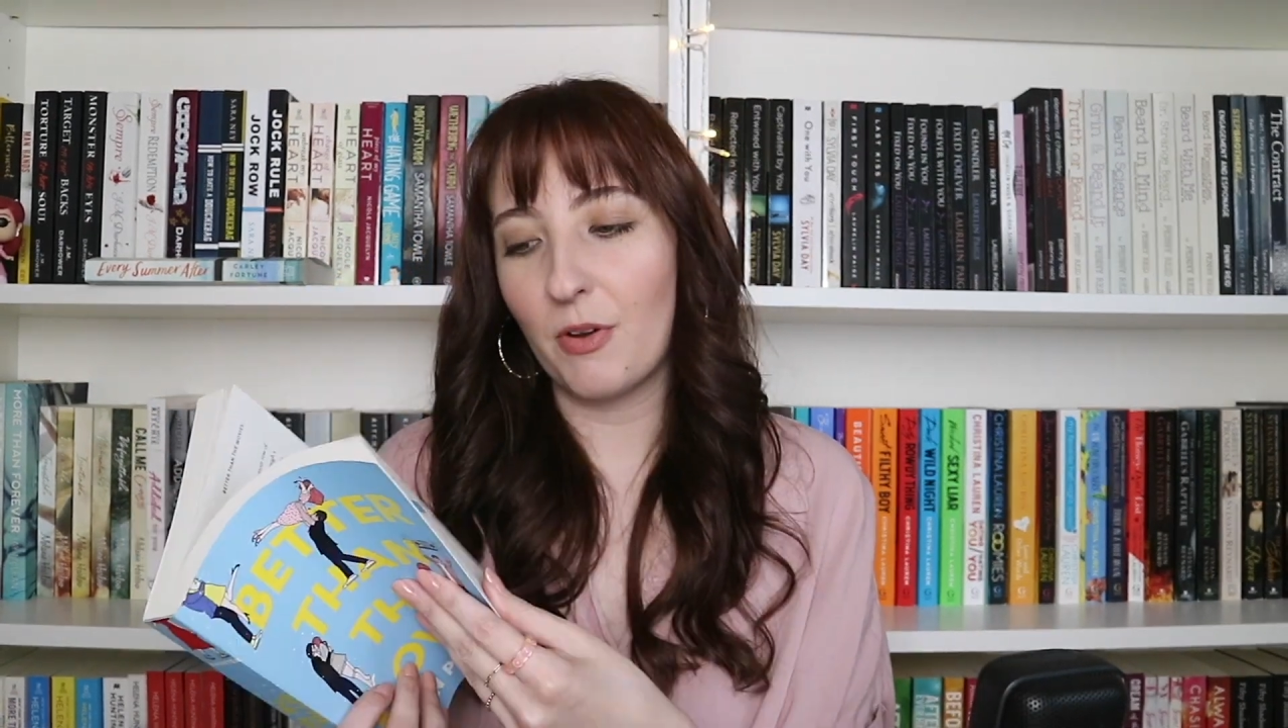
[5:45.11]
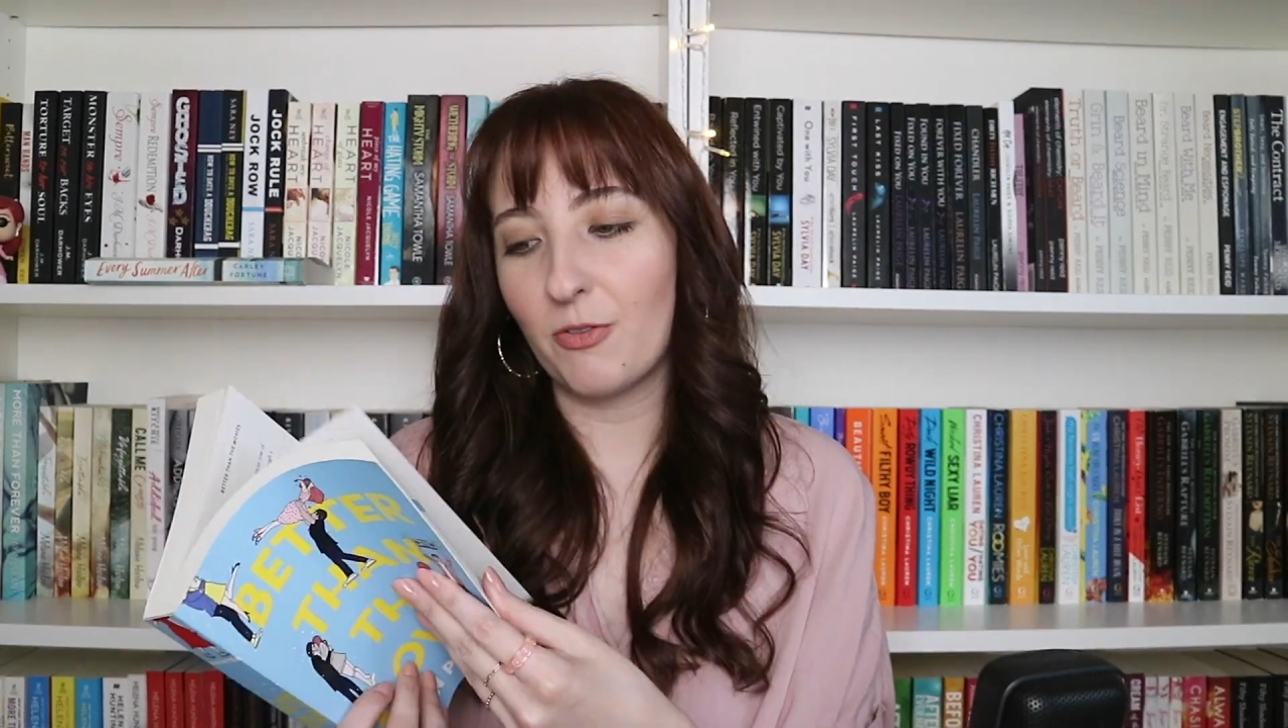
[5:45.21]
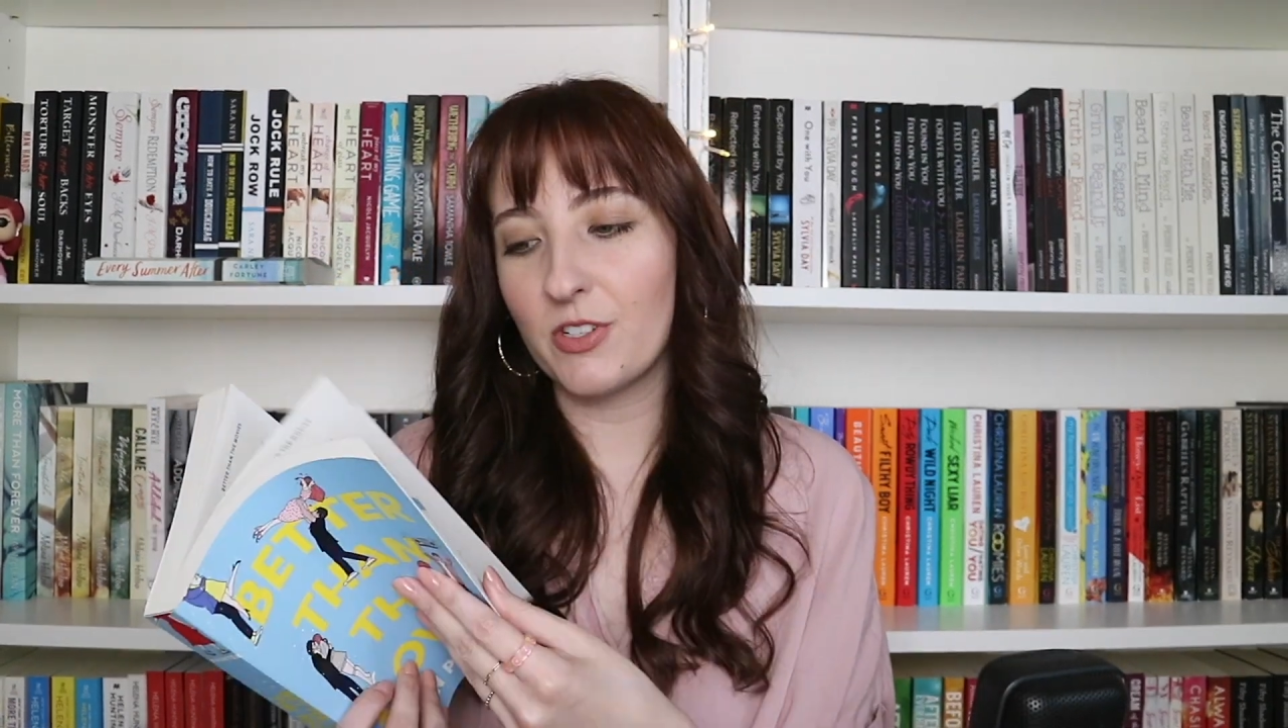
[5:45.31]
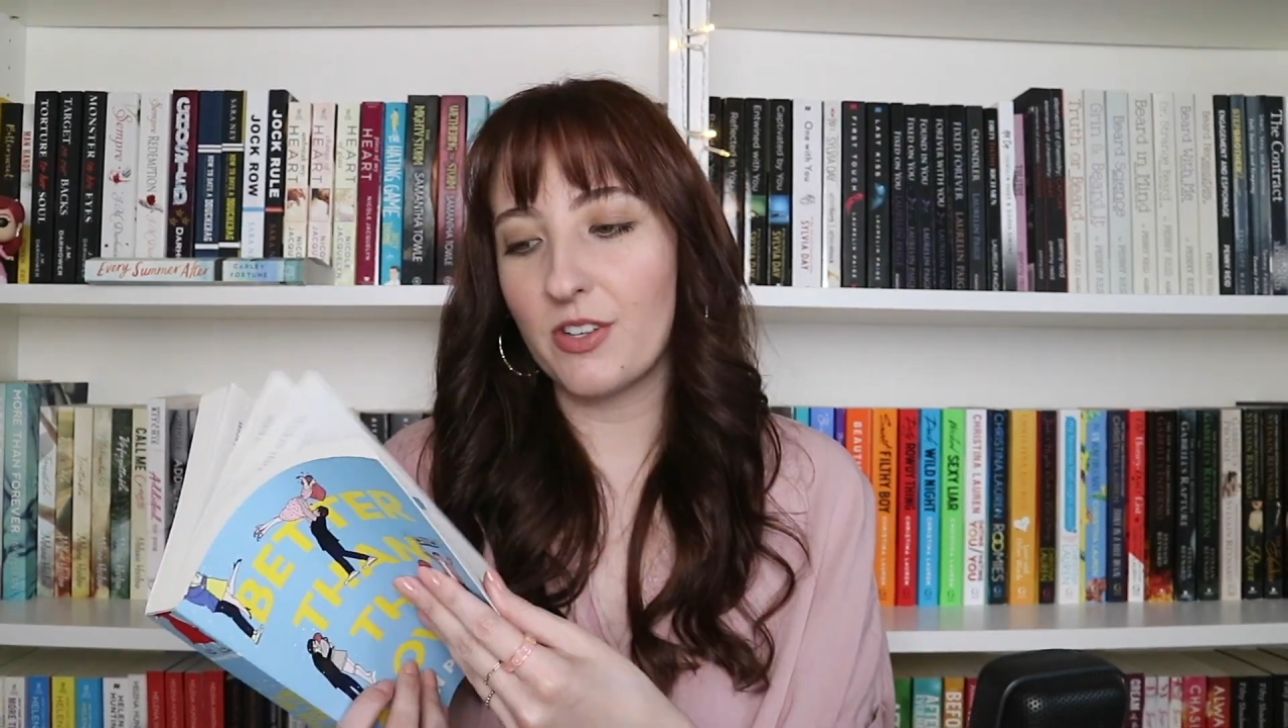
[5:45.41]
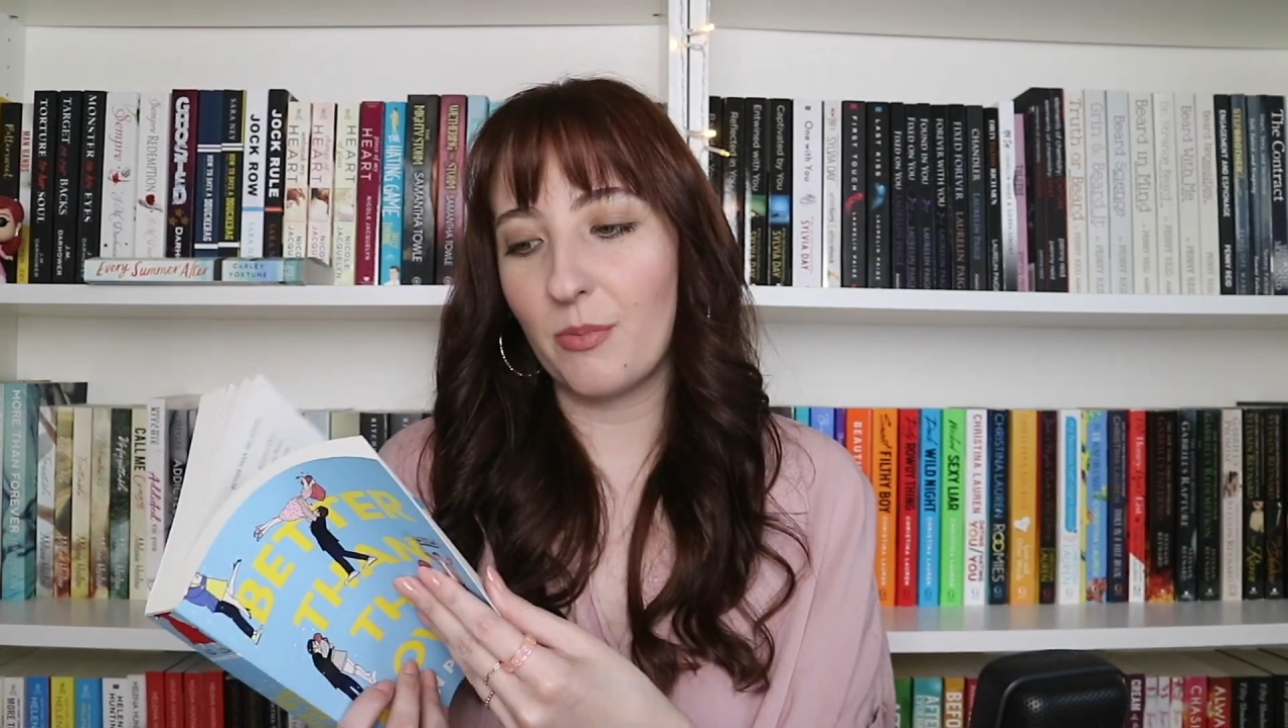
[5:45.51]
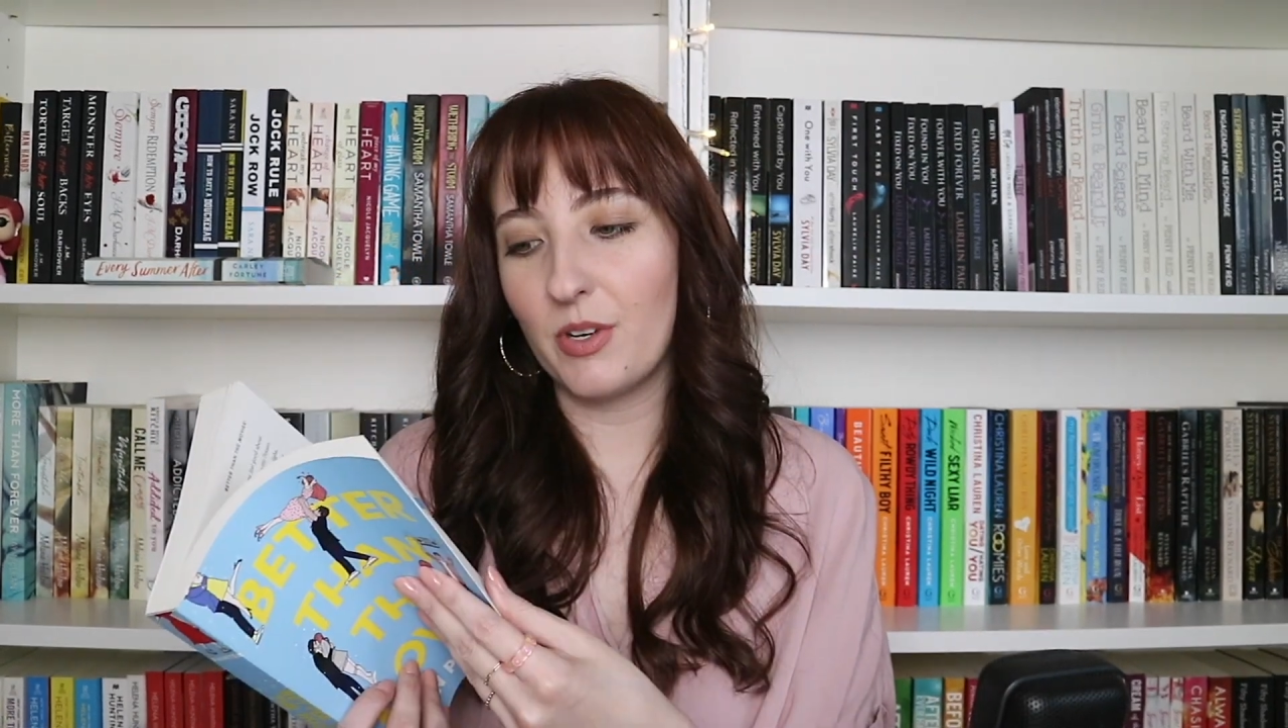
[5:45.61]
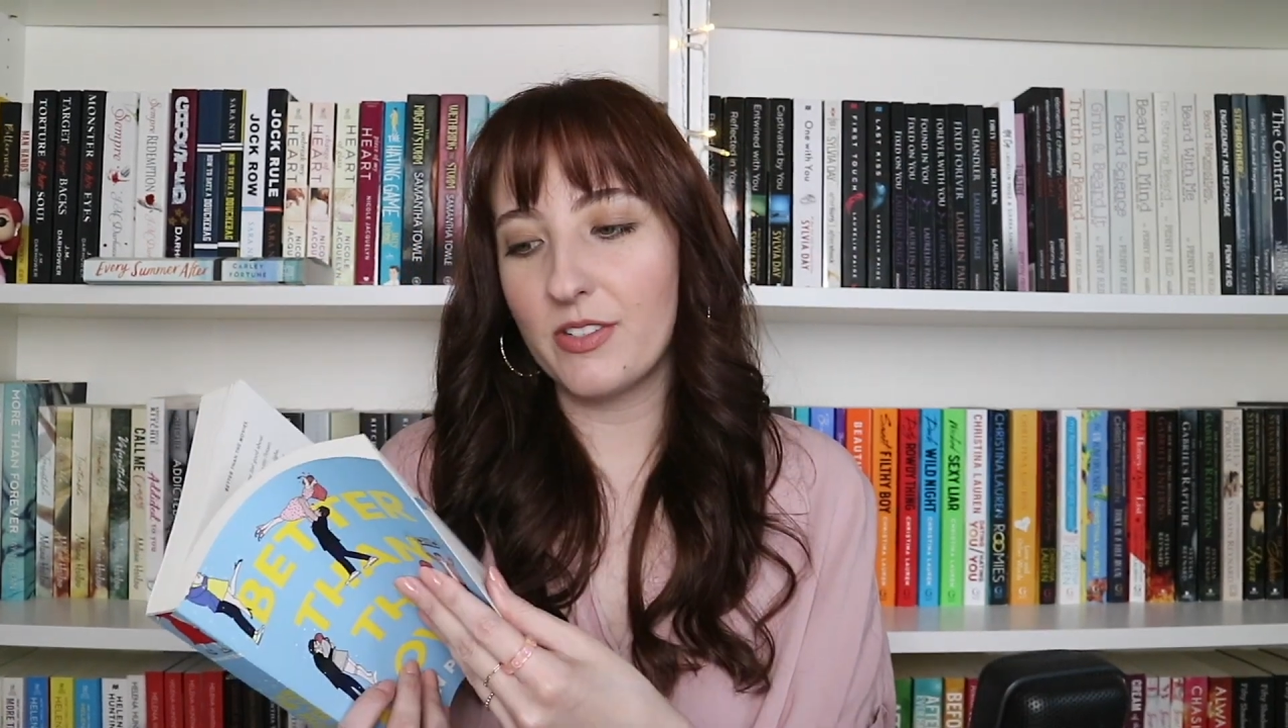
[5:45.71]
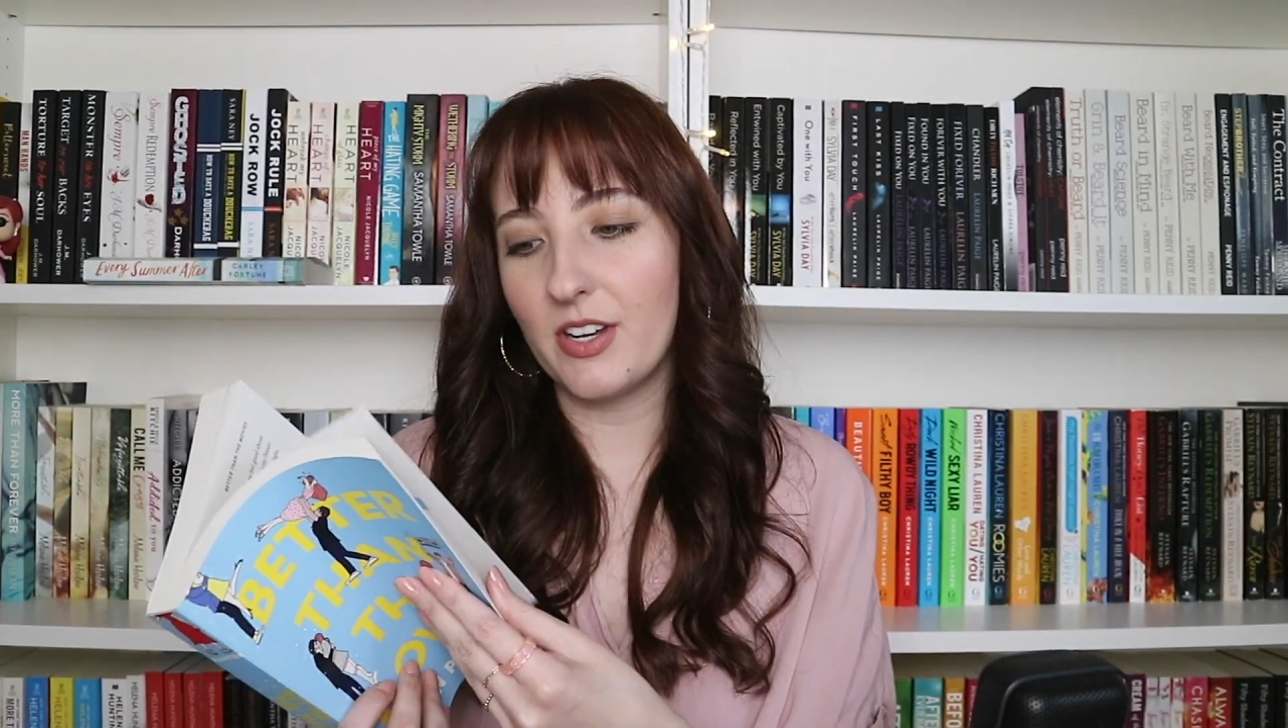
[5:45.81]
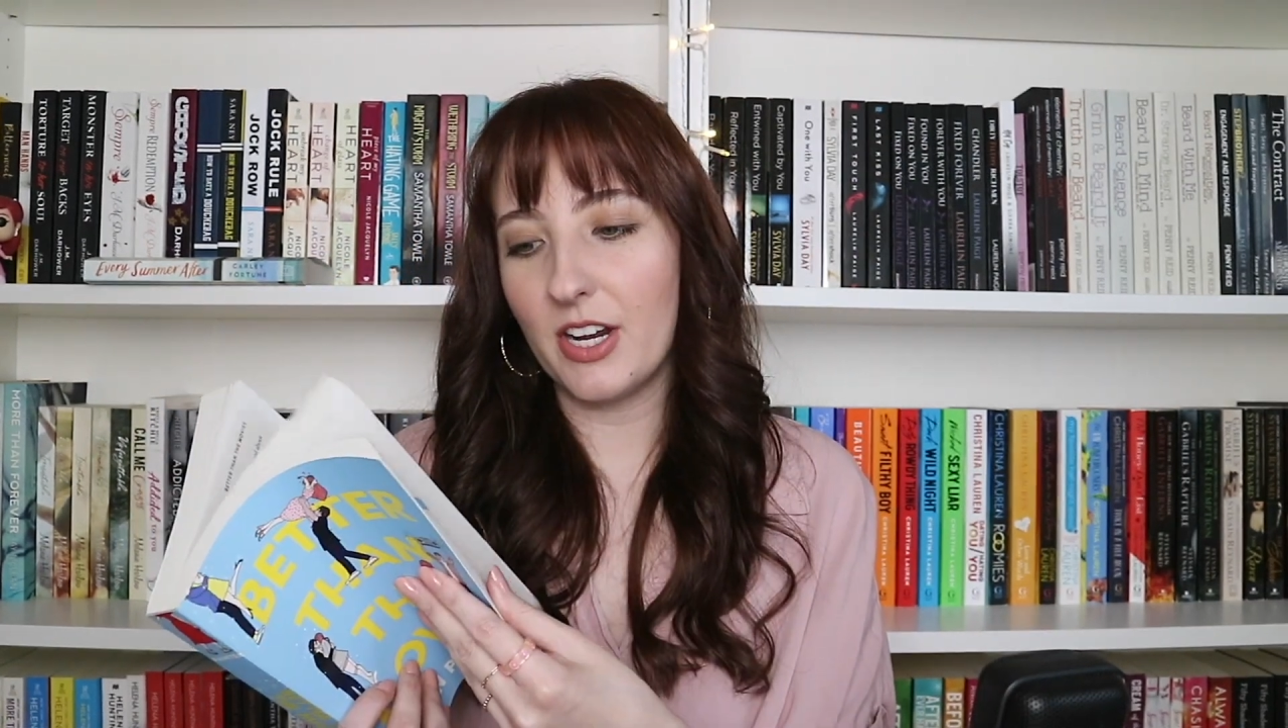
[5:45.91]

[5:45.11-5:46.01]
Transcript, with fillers: but for some reason